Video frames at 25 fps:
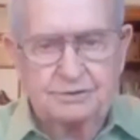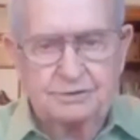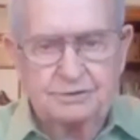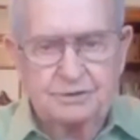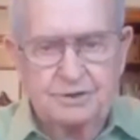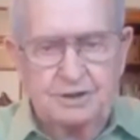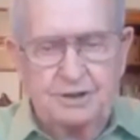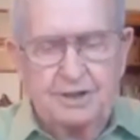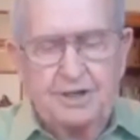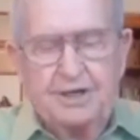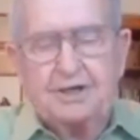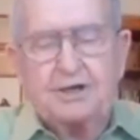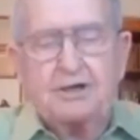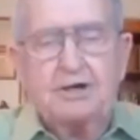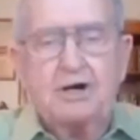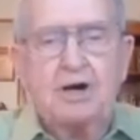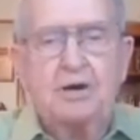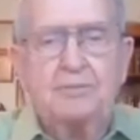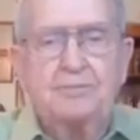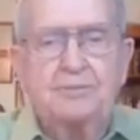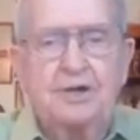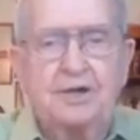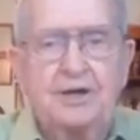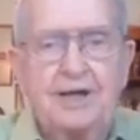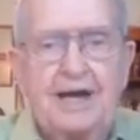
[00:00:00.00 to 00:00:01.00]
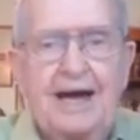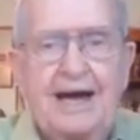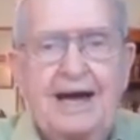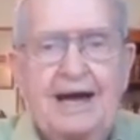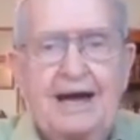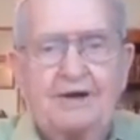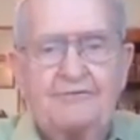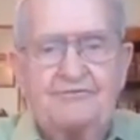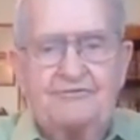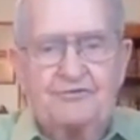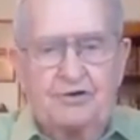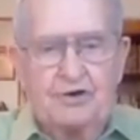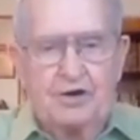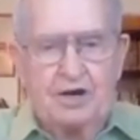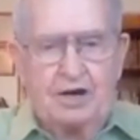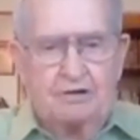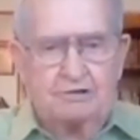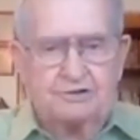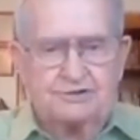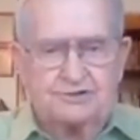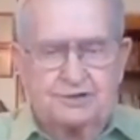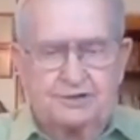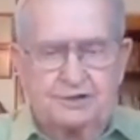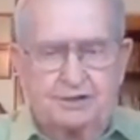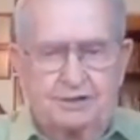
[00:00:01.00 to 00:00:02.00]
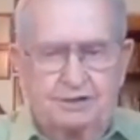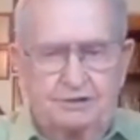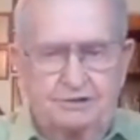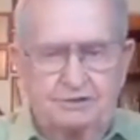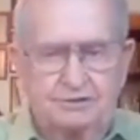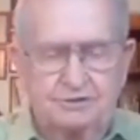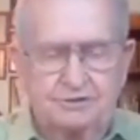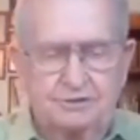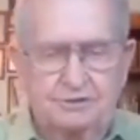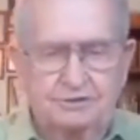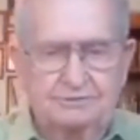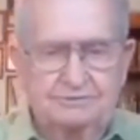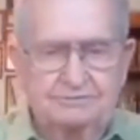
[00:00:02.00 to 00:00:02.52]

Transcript: that he come to die for our sins.